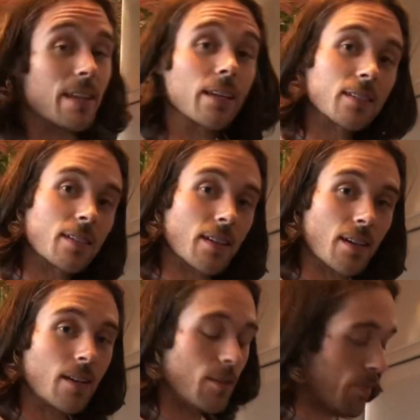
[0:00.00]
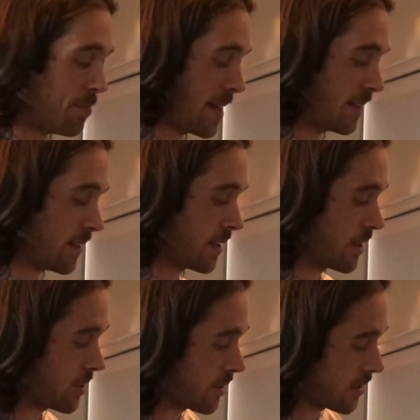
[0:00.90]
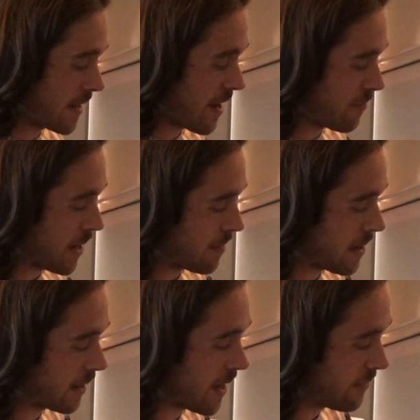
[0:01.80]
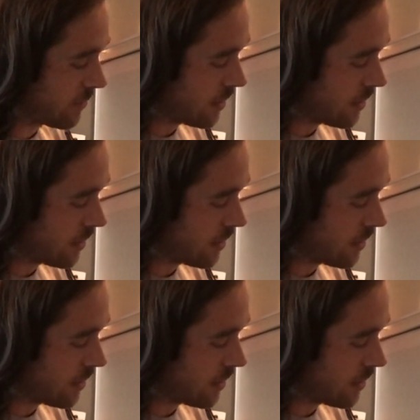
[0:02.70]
decisions that I've made in my life.